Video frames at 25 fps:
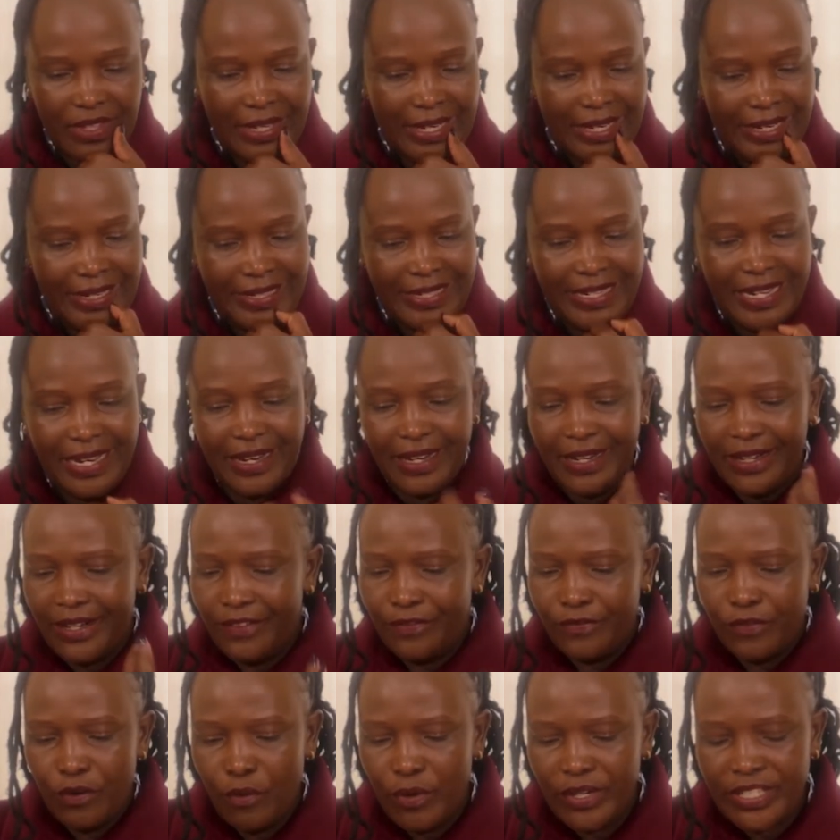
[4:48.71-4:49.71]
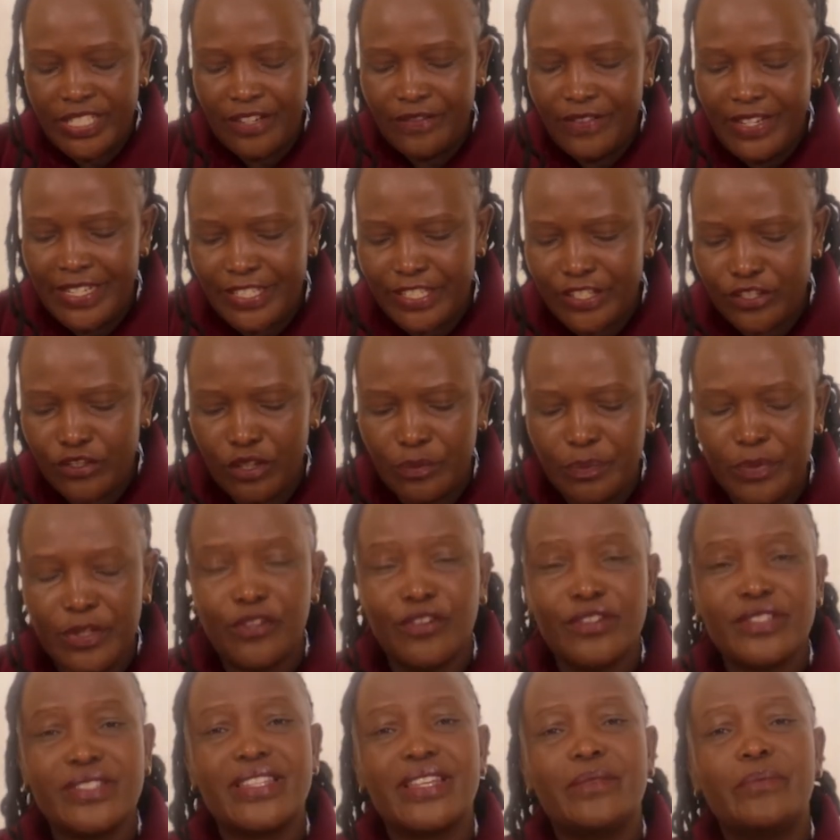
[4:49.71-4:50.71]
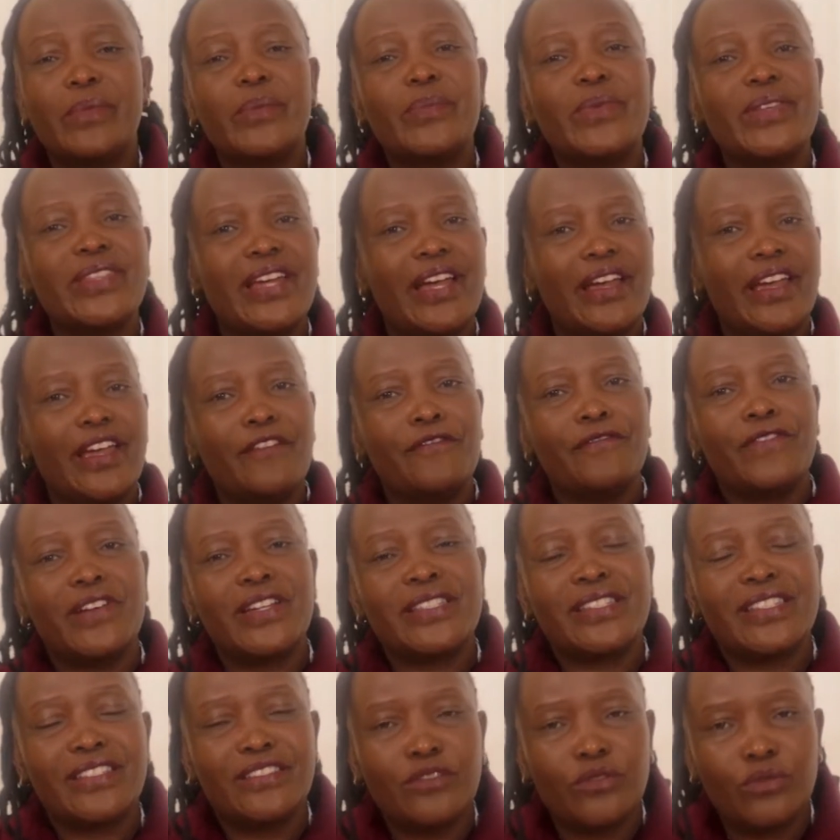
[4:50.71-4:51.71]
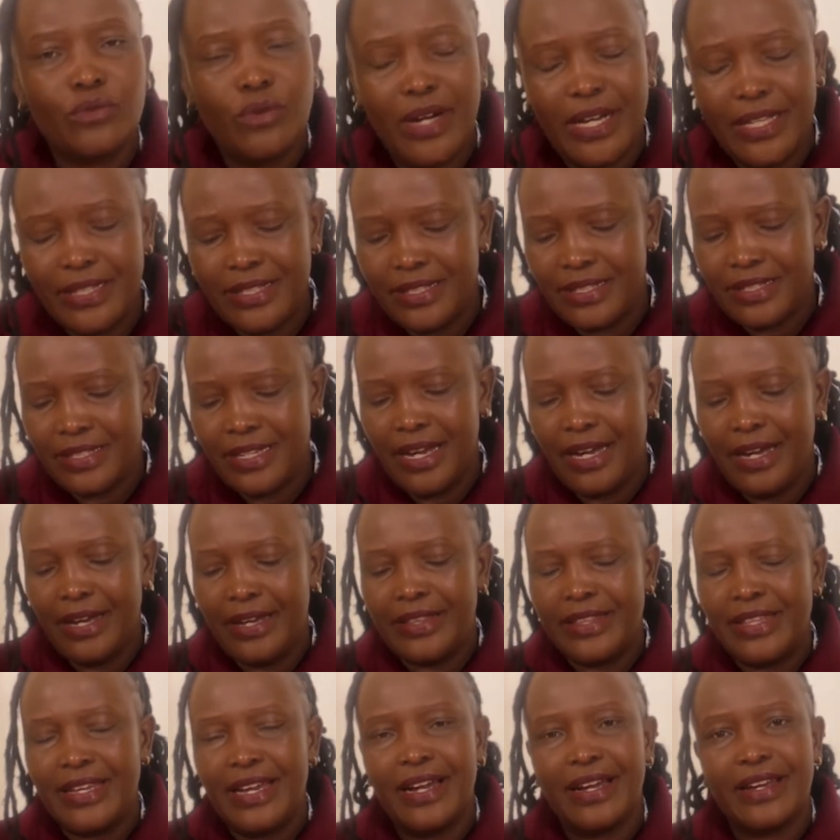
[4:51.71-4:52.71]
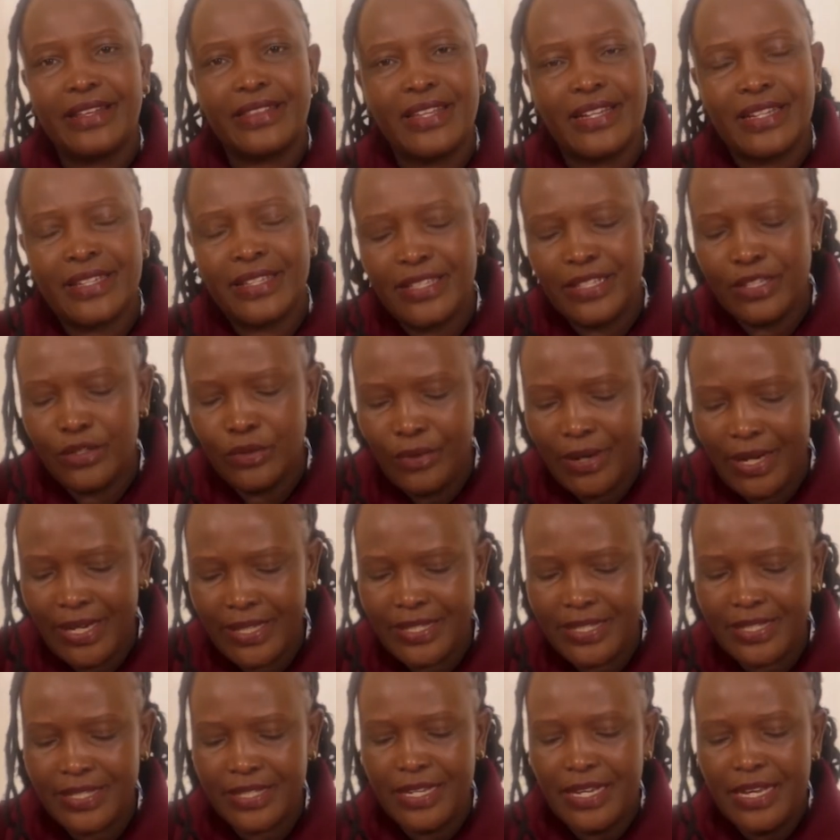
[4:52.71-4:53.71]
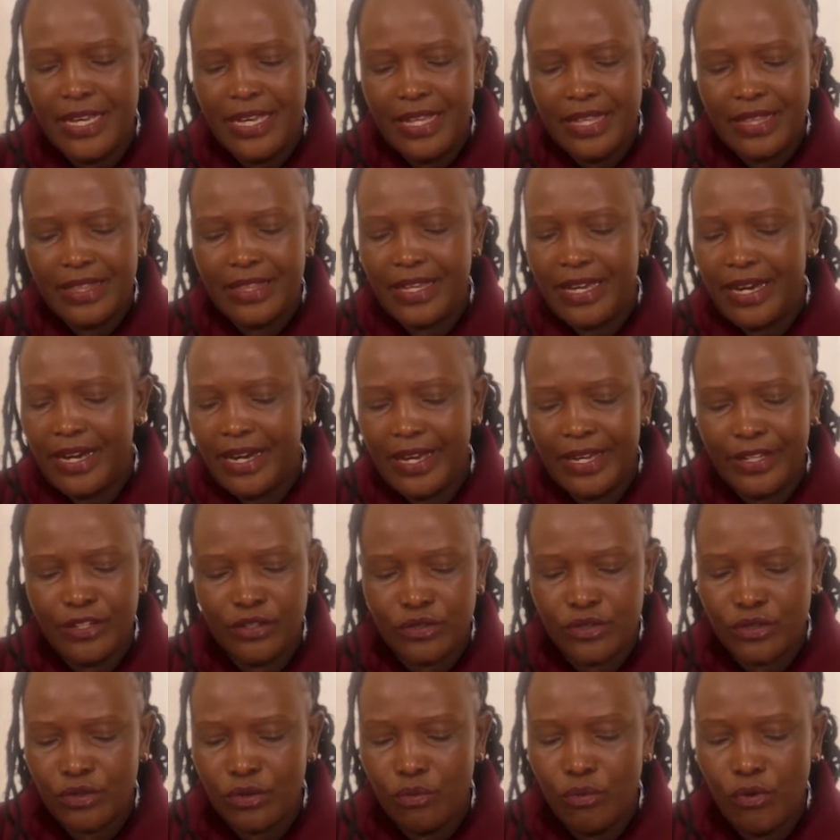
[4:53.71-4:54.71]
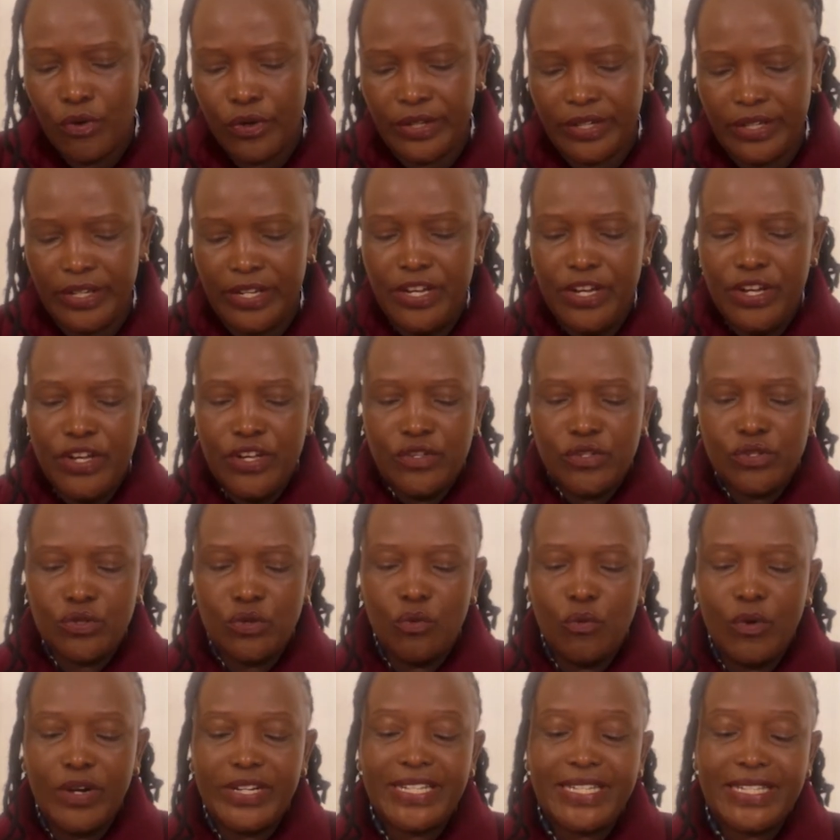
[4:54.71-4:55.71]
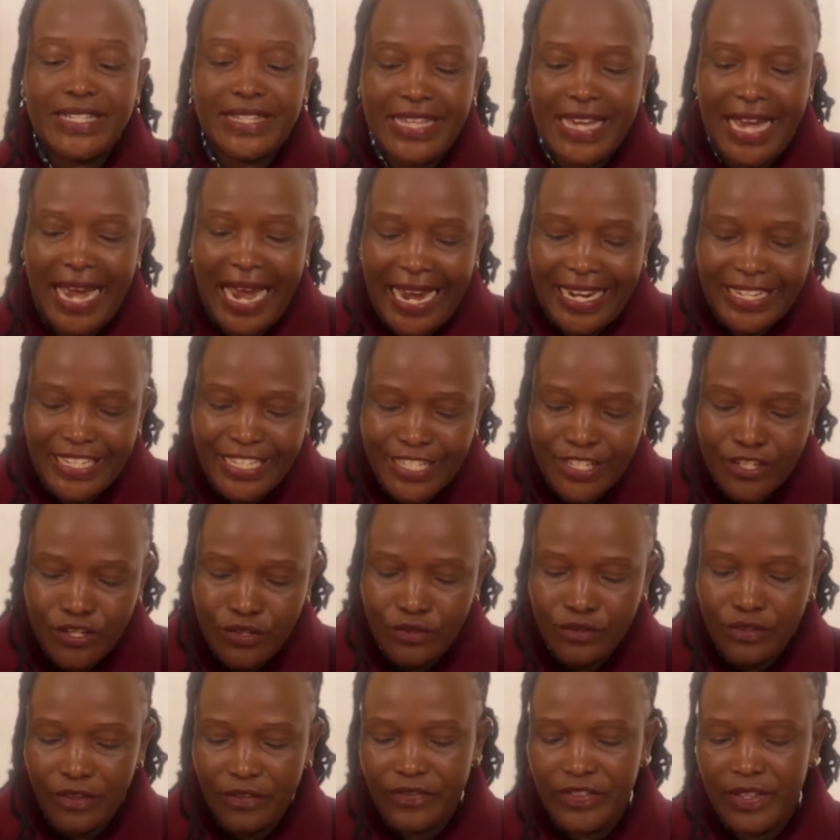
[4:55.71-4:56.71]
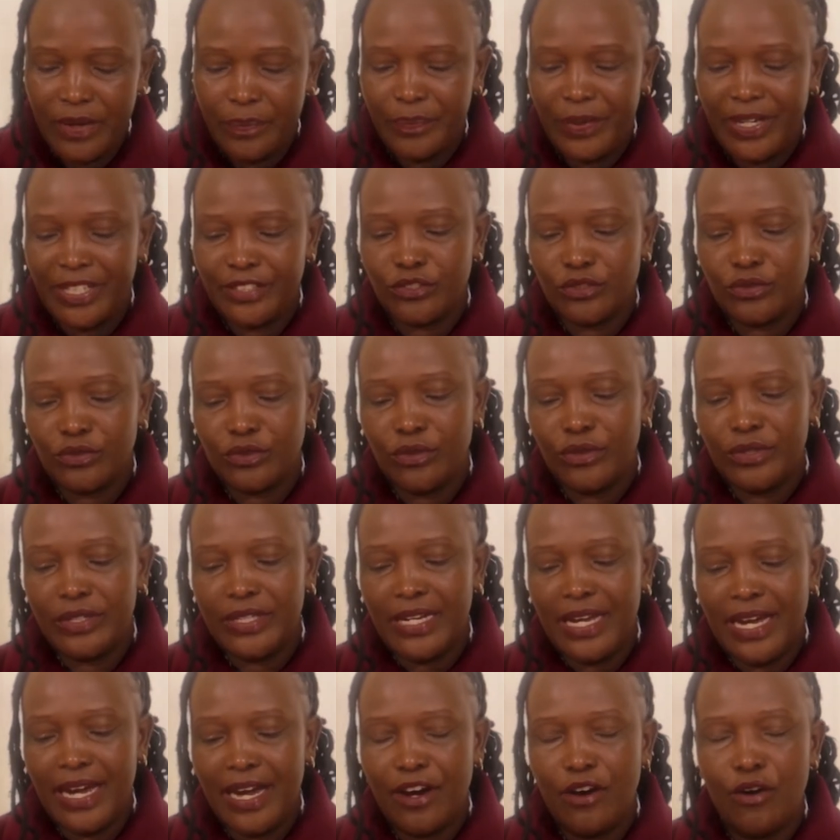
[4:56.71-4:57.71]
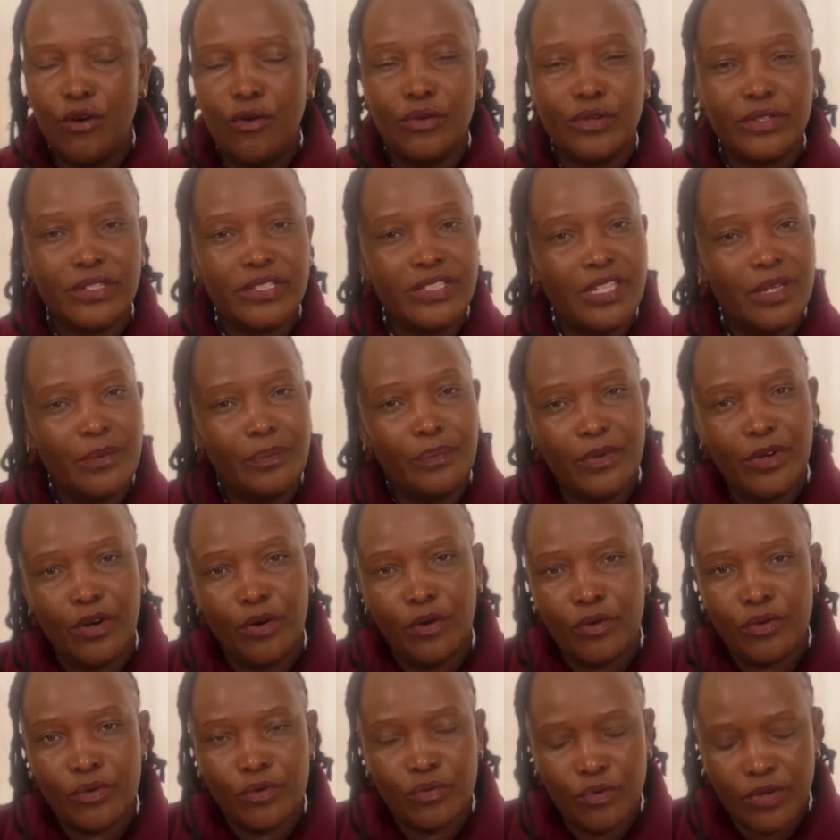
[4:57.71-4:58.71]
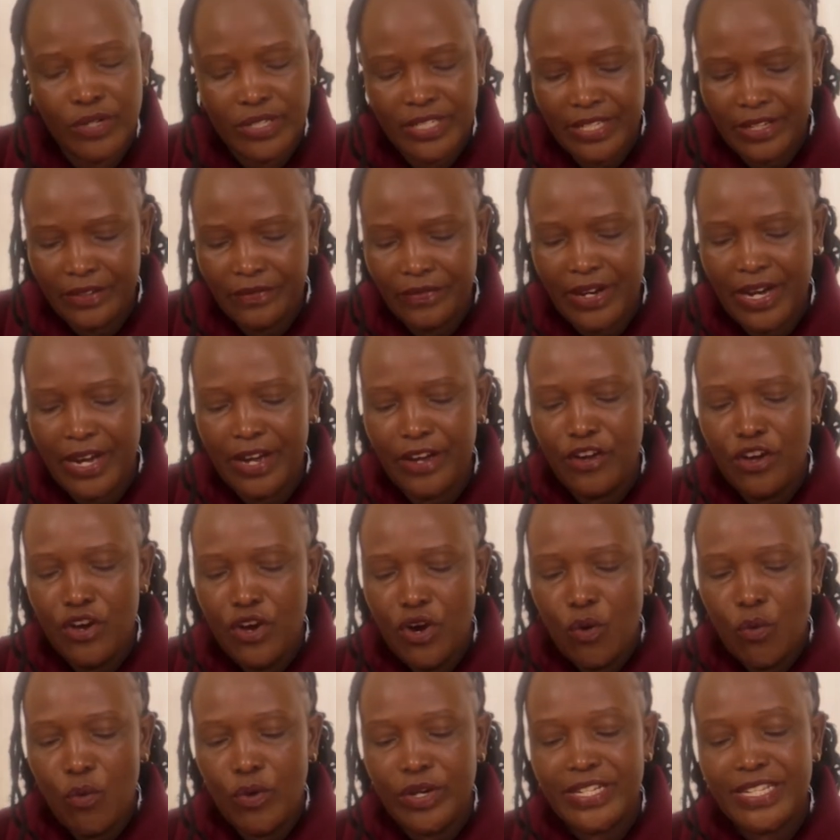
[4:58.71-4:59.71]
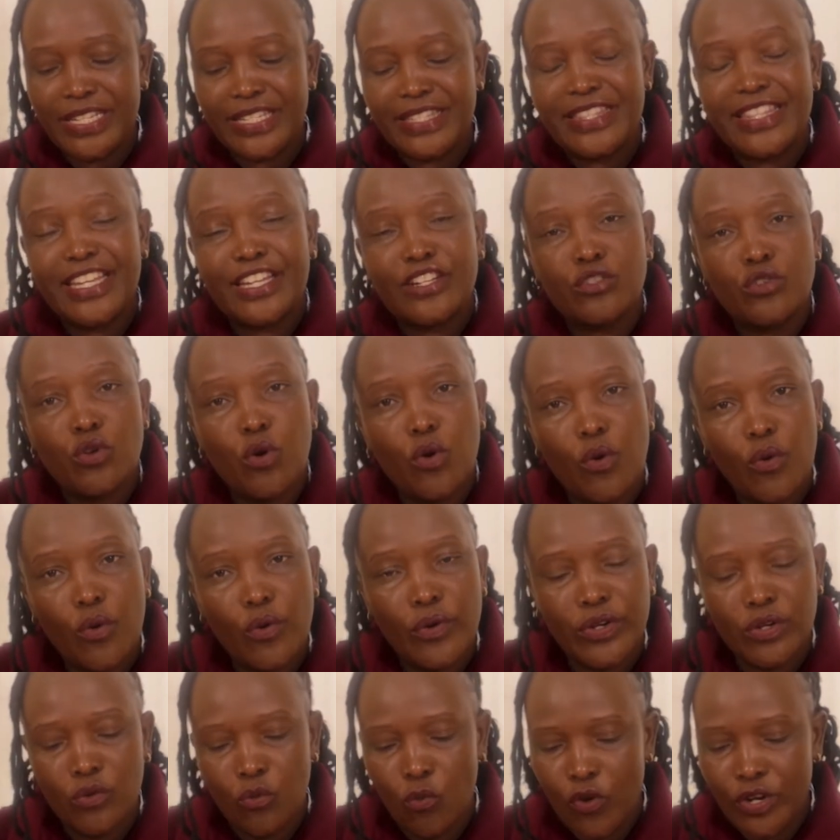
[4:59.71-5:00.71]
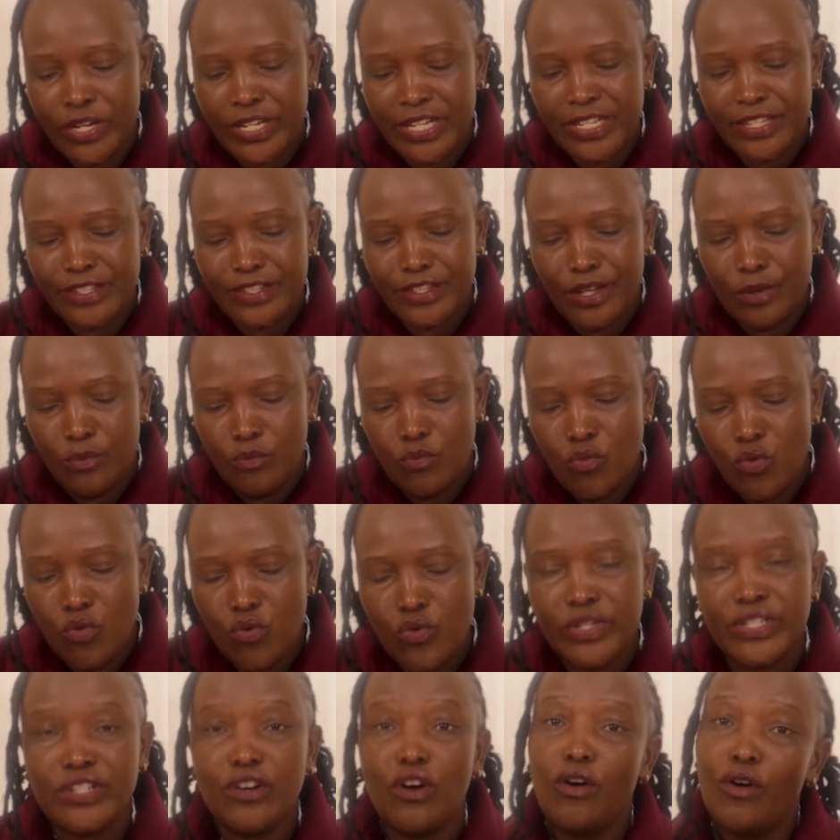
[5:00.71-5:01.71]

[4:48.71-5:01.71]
And for whatever reason, because they maybe their emphasis words, they are the key words there, and so on. So what is the attitude of the persona or whatever? What is the tone? What is the mood?